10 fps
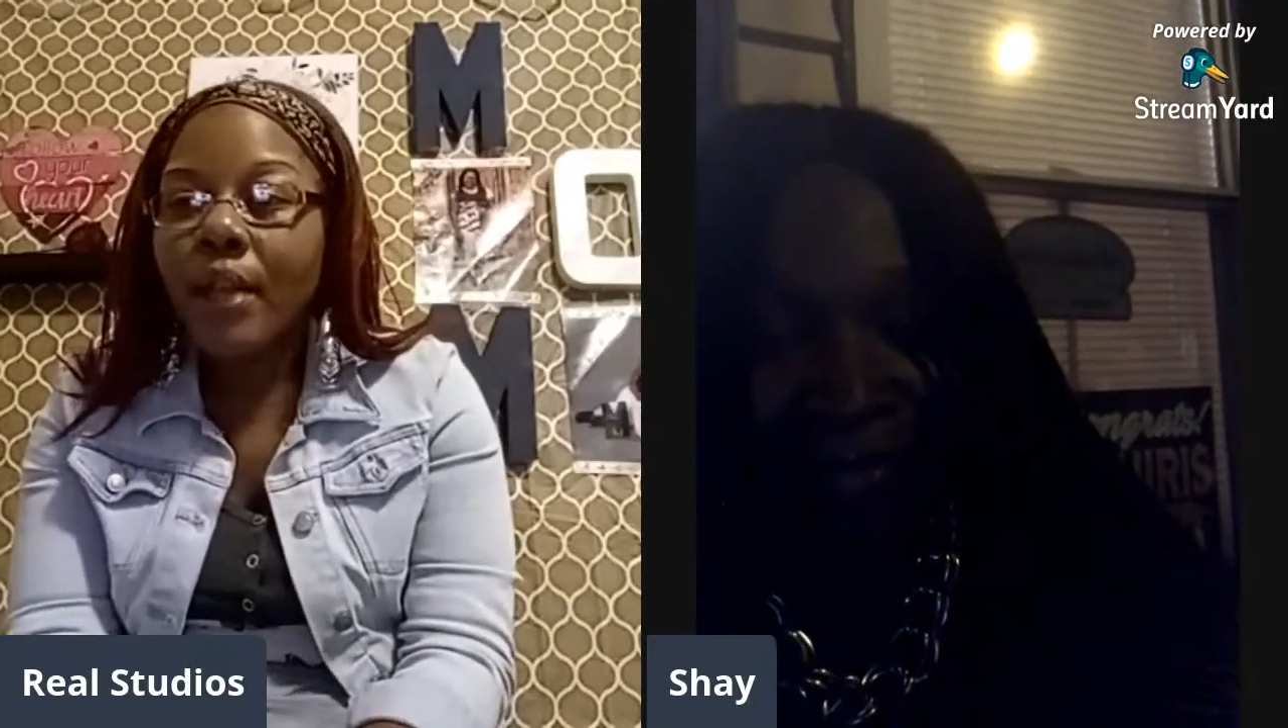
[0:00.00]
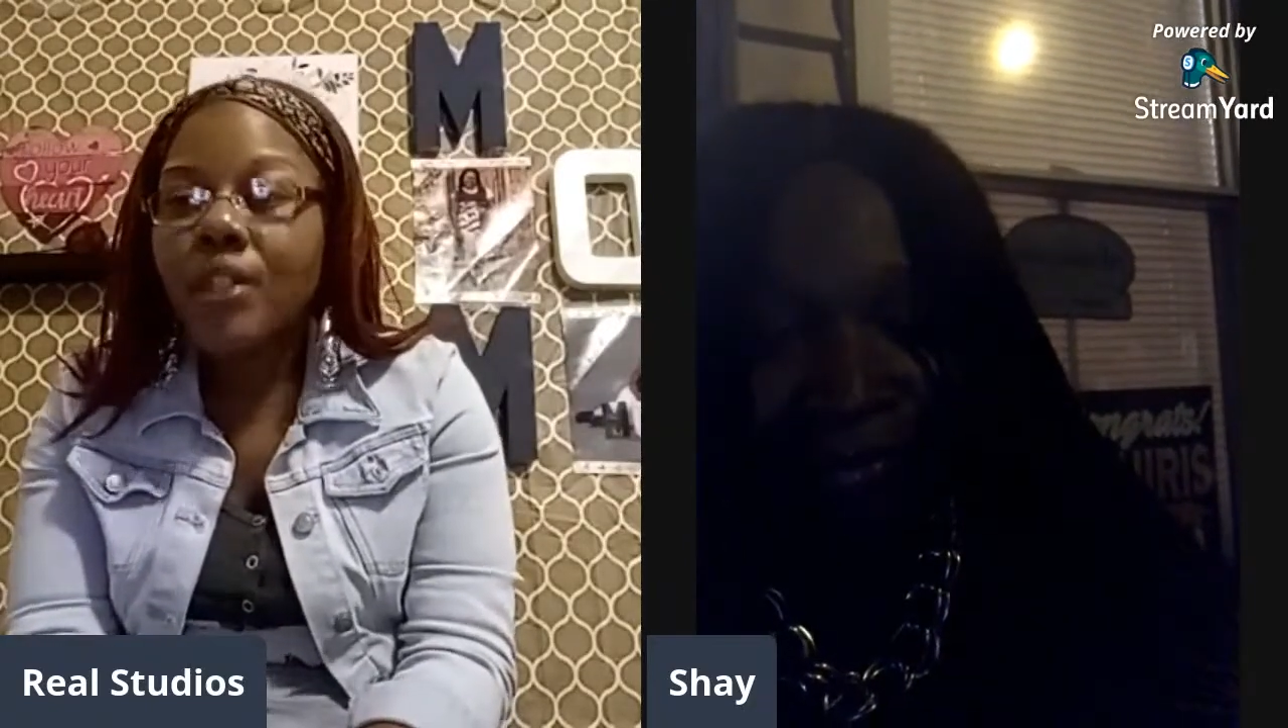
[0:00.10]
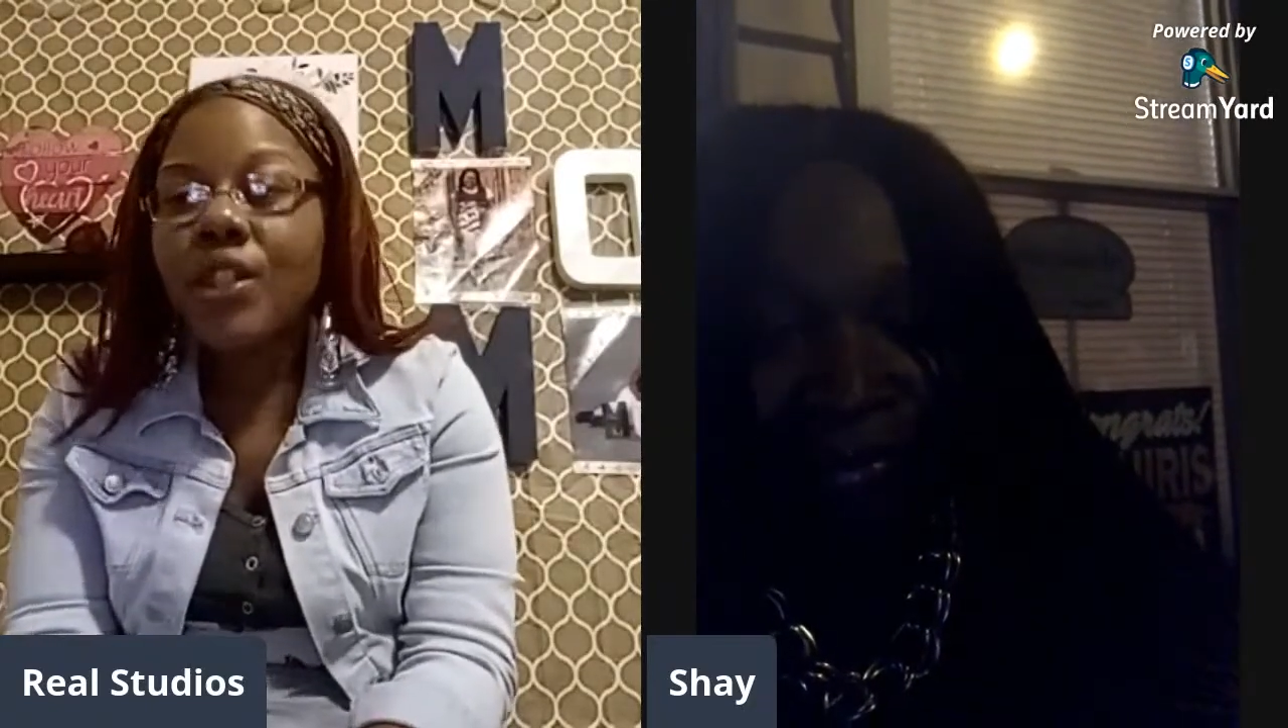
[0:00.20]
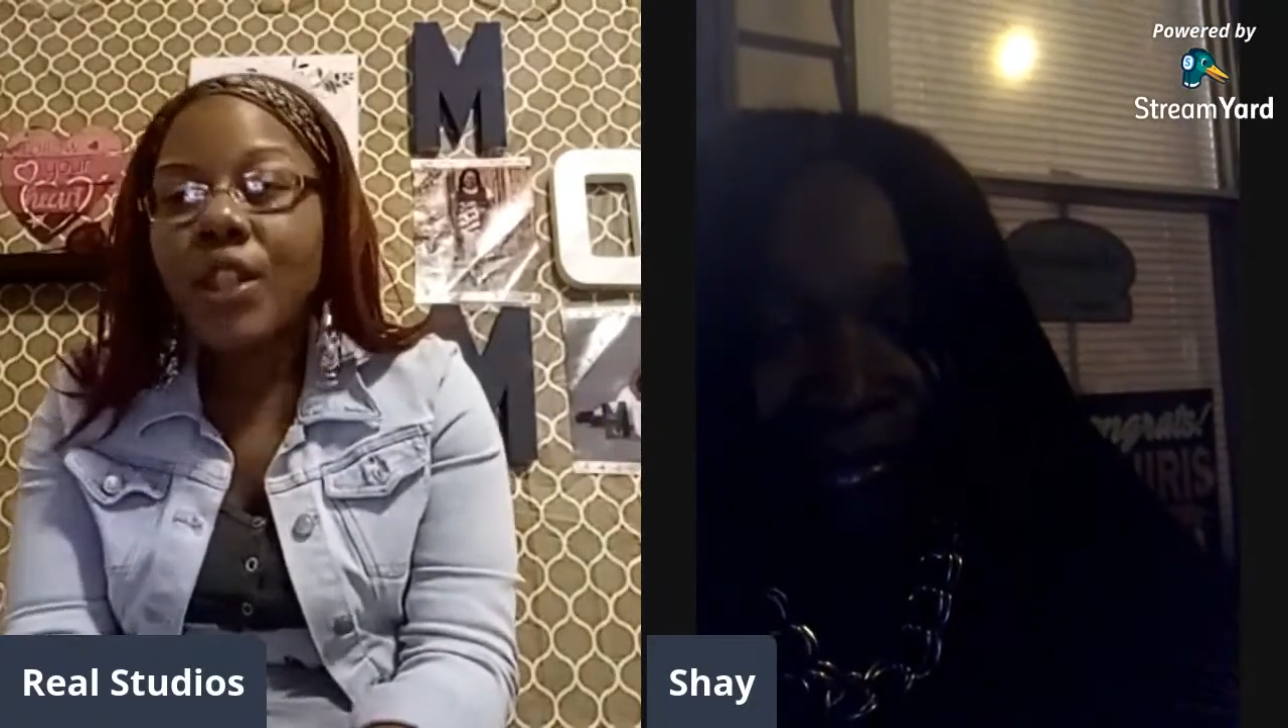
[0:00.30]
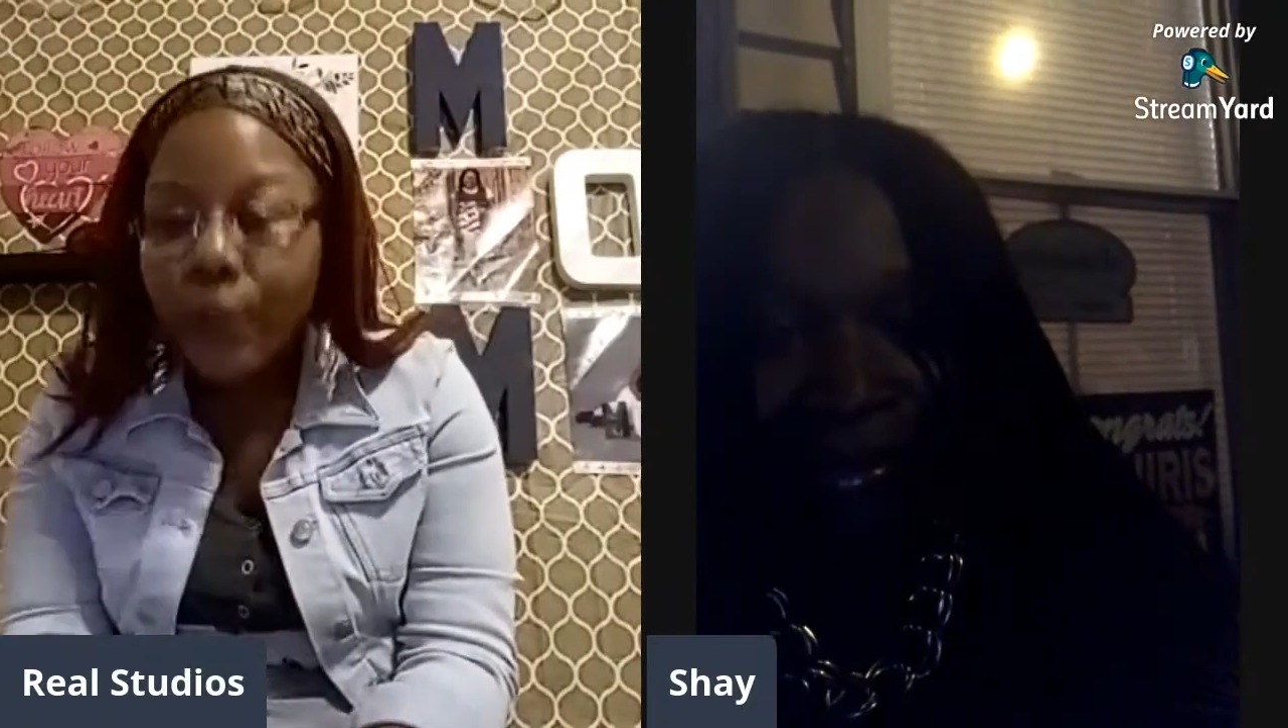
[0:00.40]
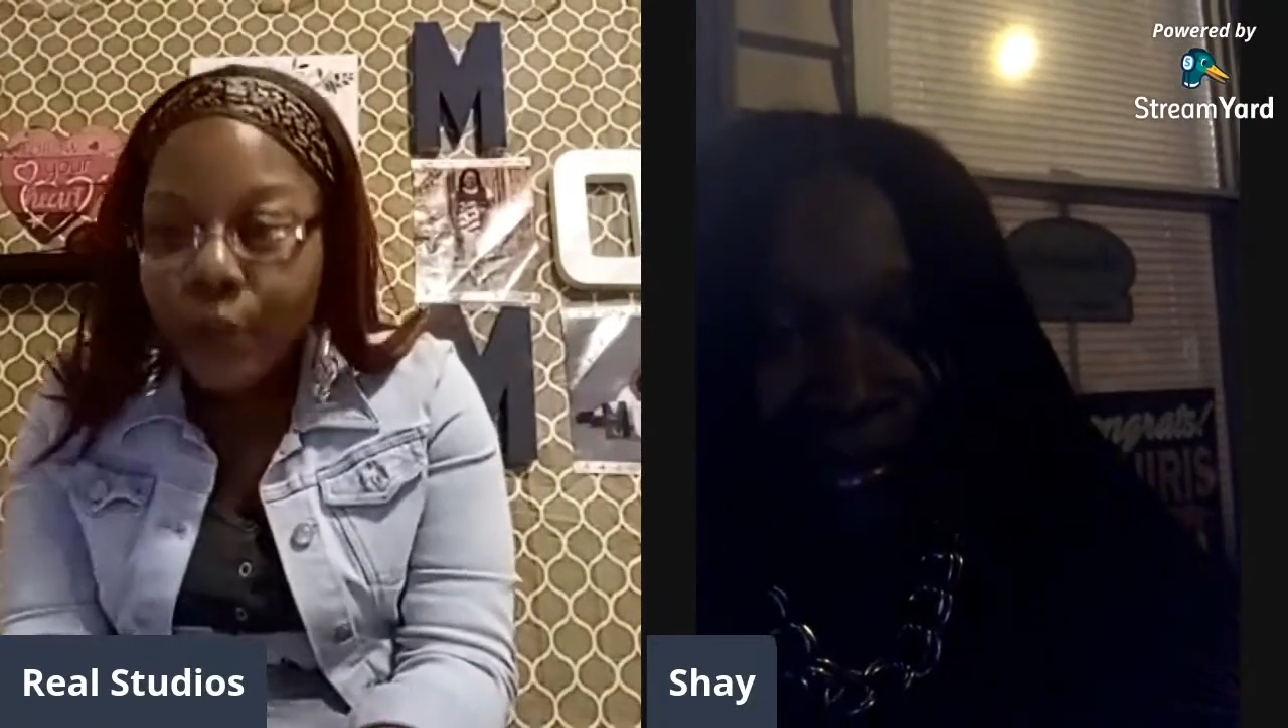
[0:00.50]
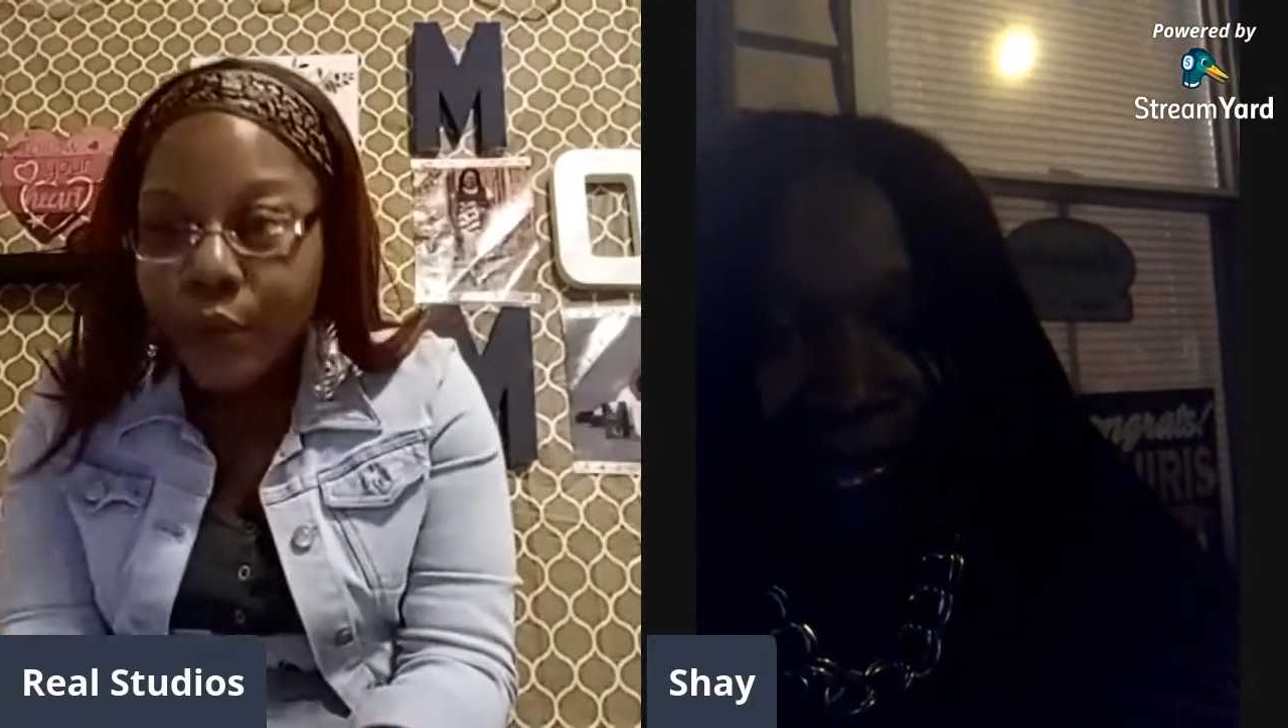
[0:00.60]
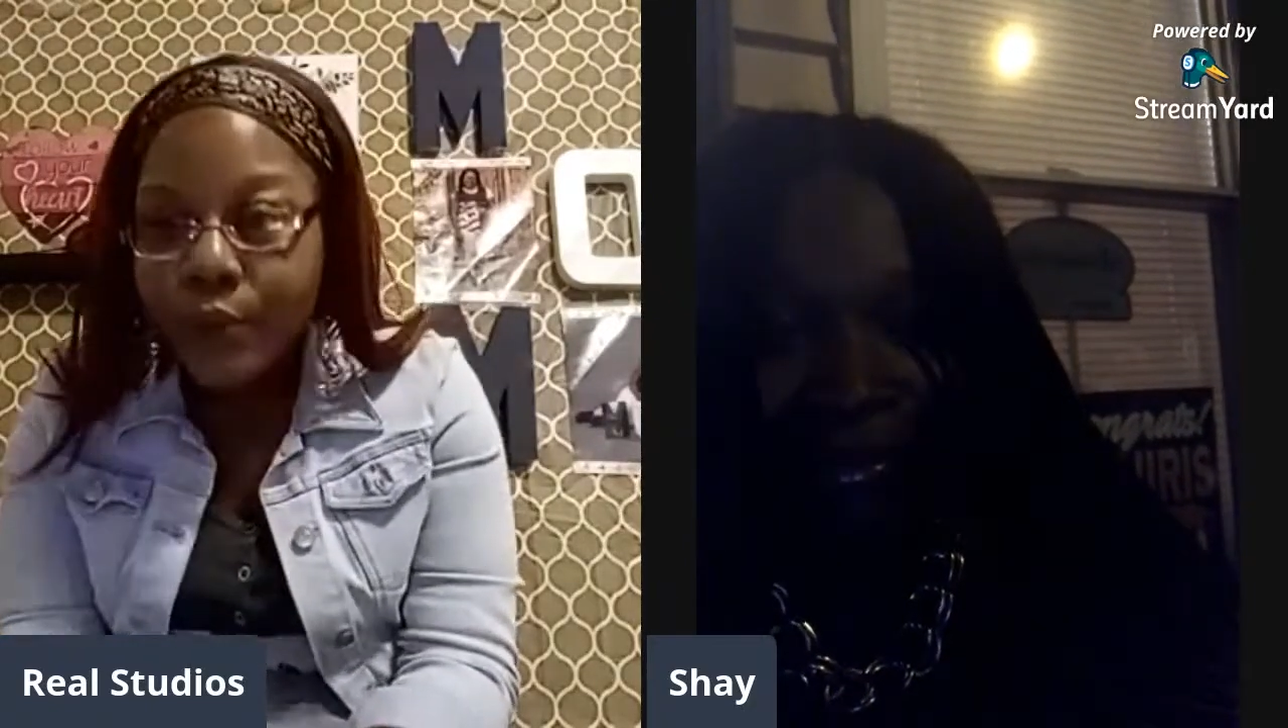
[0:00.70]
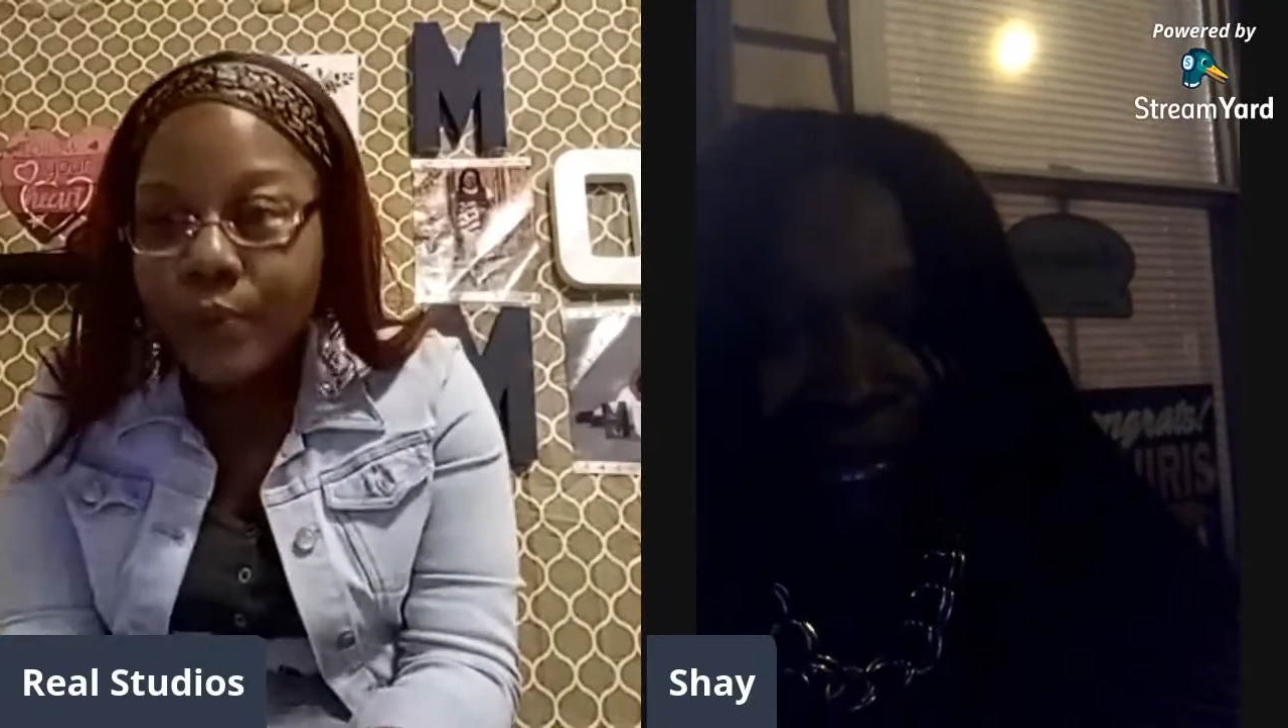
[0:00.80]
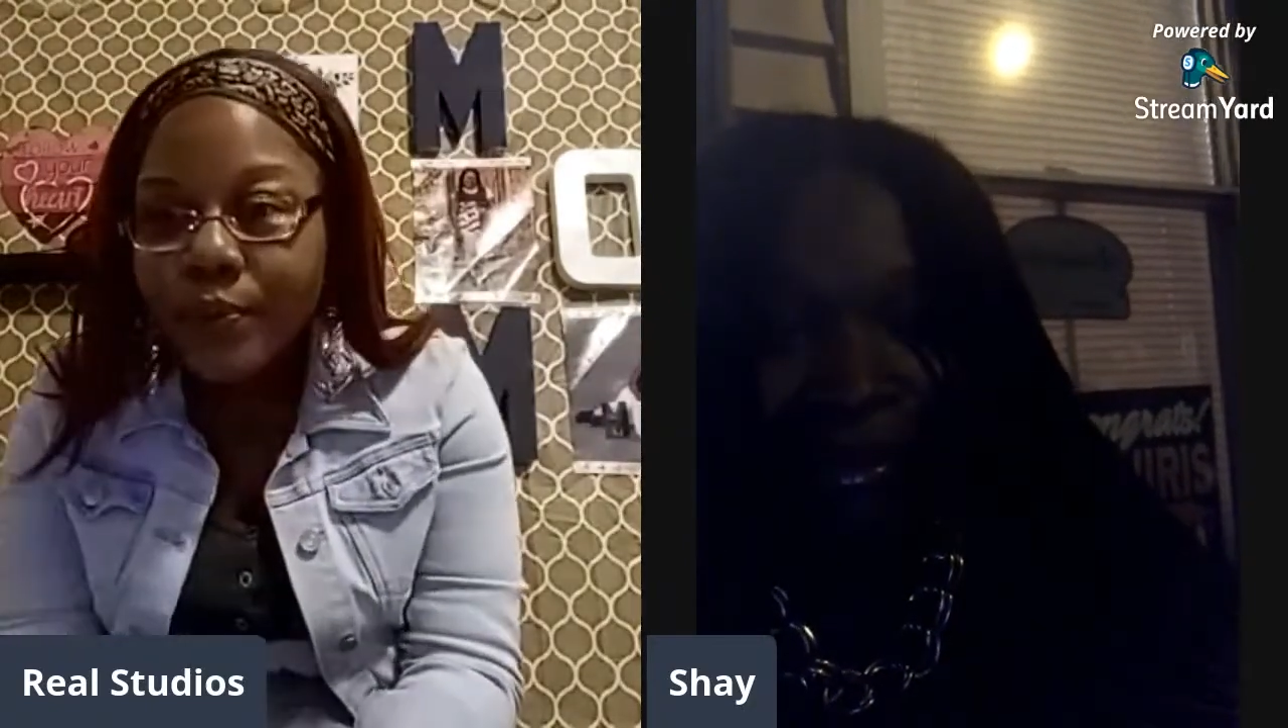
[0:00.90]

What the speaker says: channel.